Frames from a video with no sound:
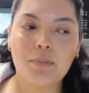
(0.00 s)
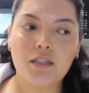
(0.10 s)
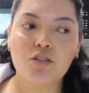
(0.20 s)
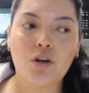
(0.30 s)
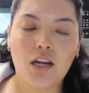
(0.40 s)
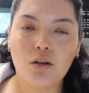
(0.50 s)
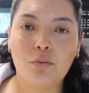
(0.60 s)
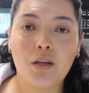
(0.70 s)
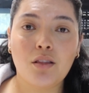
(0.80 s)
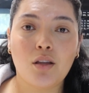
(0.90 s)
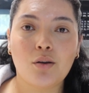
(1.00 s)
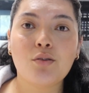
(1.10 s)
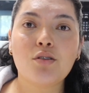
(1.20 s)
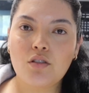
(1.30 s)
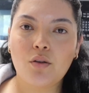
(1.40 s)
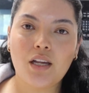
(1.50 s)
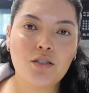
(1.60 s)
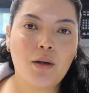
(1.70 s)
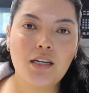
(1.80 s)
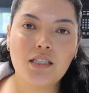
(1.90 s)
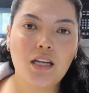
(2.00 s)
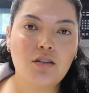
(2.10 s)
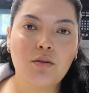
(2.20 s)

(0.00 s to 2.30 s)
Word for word: been trying to read those so that's why i decided